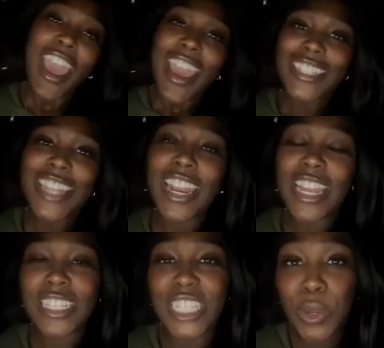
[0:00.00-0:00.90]
It's not
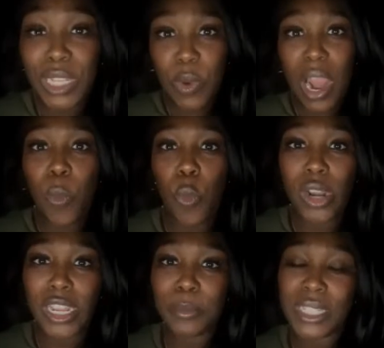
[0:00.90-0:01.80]
necessarily where I
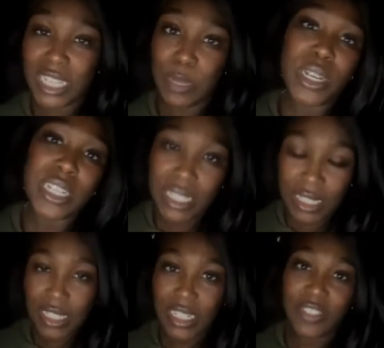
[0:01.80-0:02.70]
want him to see because this
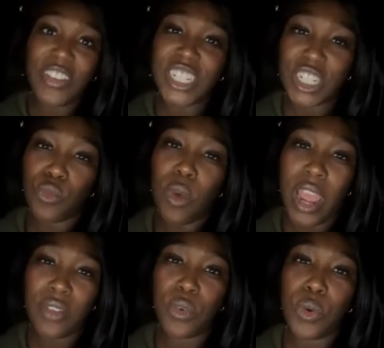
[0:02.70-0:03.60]
is a division
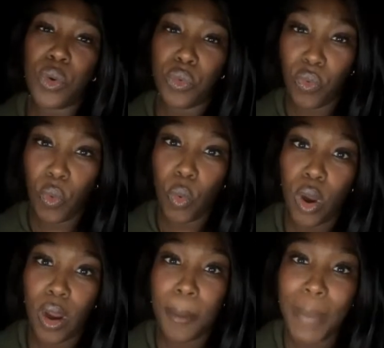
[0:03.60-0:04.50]
rival
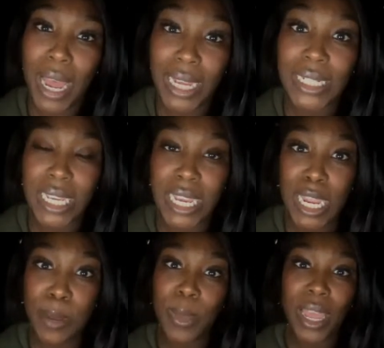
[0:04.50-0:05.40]
for my team.